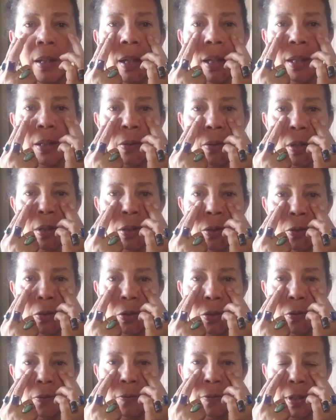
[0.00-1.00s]
And you can do
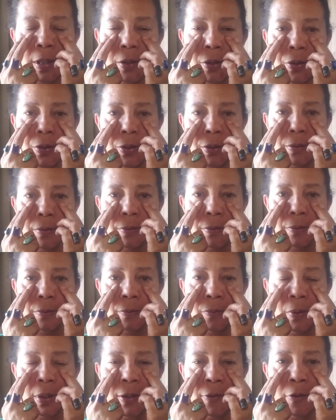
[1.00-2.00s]
2 fingers.
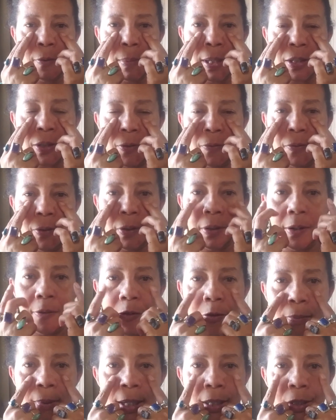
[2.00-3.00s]
Whatever makes you feel
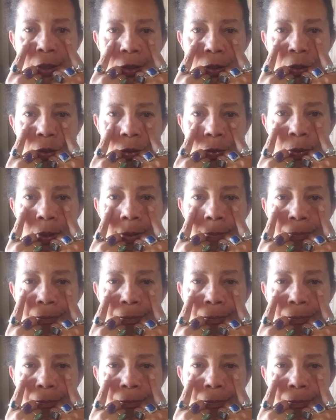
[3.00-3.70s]
comfortable. I just use one.